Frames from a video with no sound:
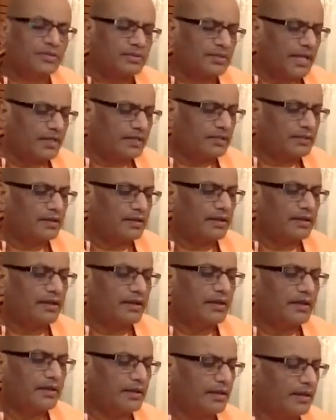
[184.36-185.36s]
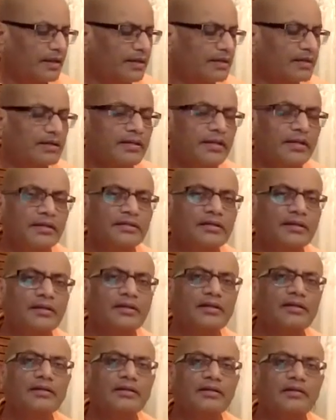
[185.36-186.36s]
that entails
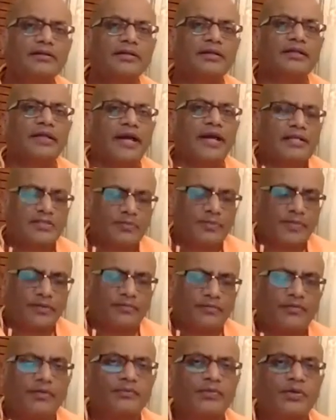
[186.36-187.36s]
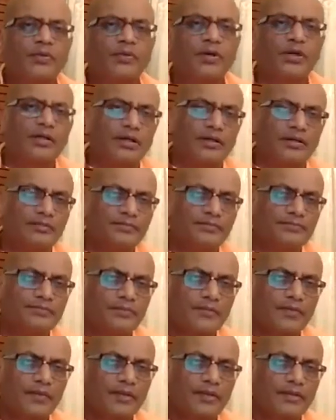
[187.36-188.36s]
the detachment from the world.
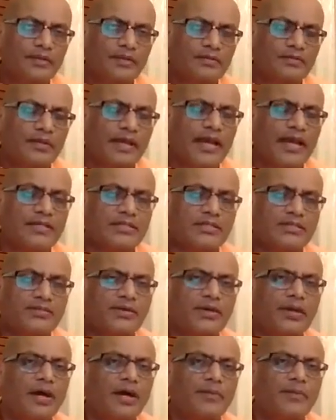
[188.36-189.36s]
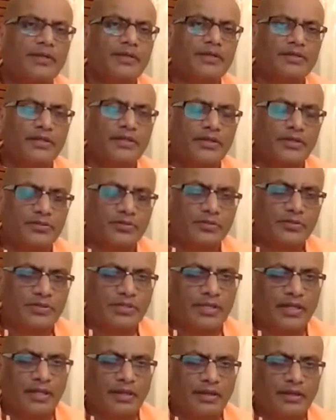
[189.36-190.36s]
So as Sri Ramakrishna used to
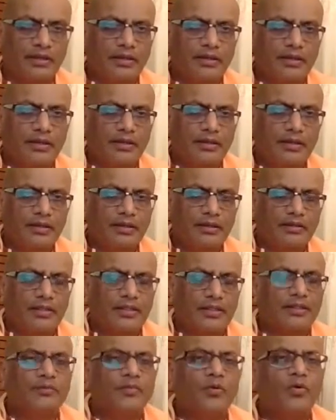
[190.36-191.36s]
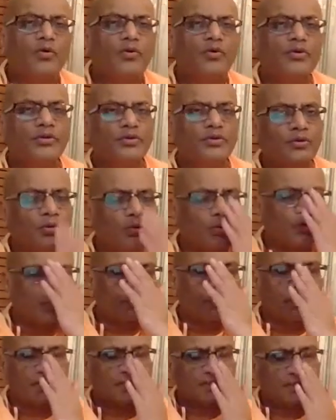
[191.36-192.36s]
say, that the more you go
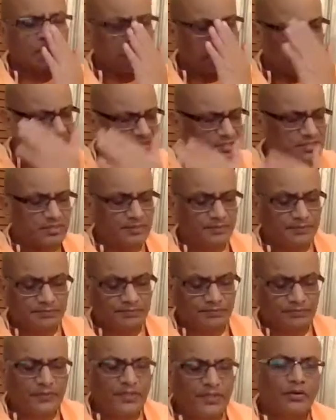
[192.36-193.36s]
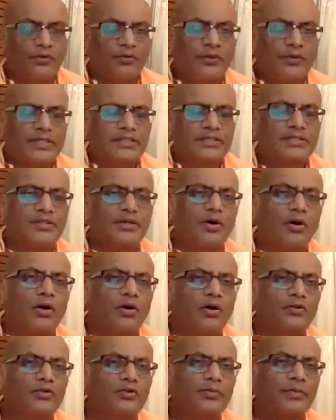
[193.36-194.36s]
towards the east, the west
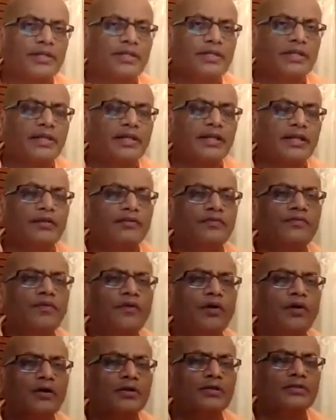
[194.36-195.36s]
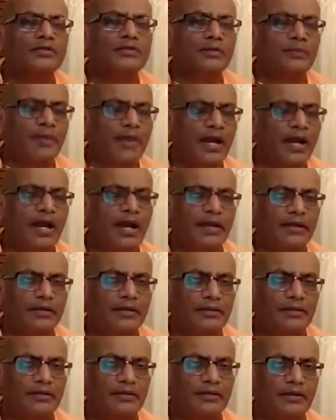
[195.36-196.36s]
automatically falls behind.
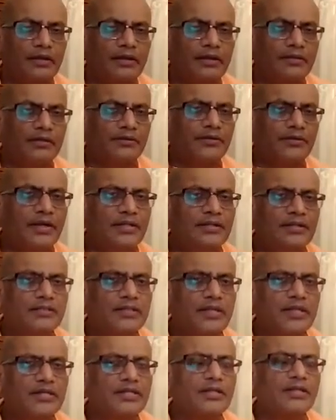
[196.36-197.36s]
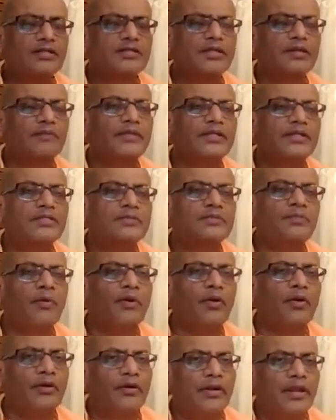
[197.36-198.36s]
The renunciation is something
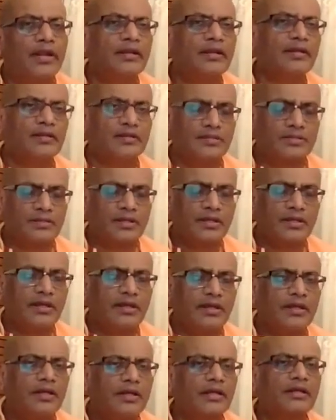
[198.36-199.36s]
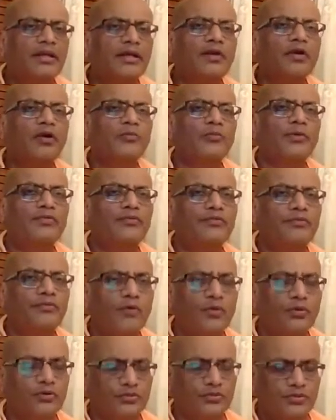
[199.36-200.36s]
spontaneous. It cannot be
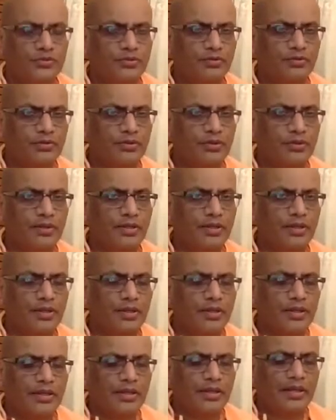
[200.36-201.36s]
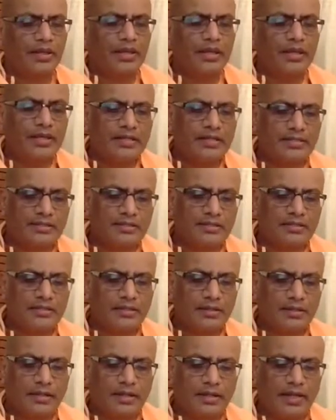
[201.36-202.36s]
forced. His
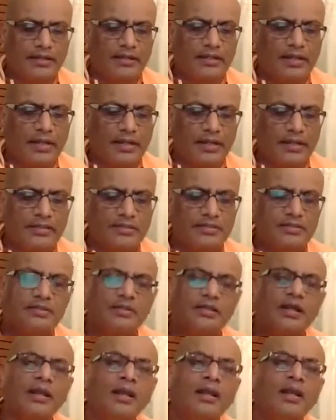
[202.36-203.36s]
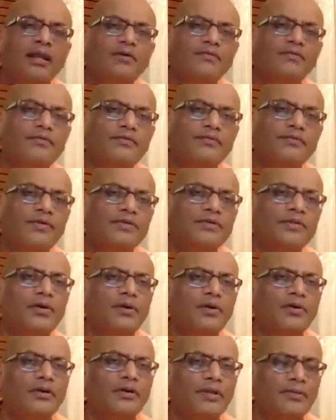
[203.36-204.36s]
love for the
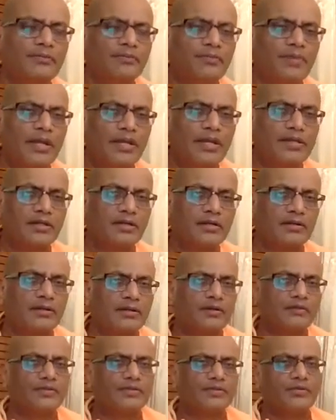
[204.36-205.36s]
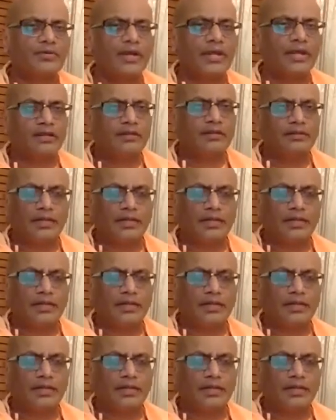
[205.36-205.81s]
contemplation of his real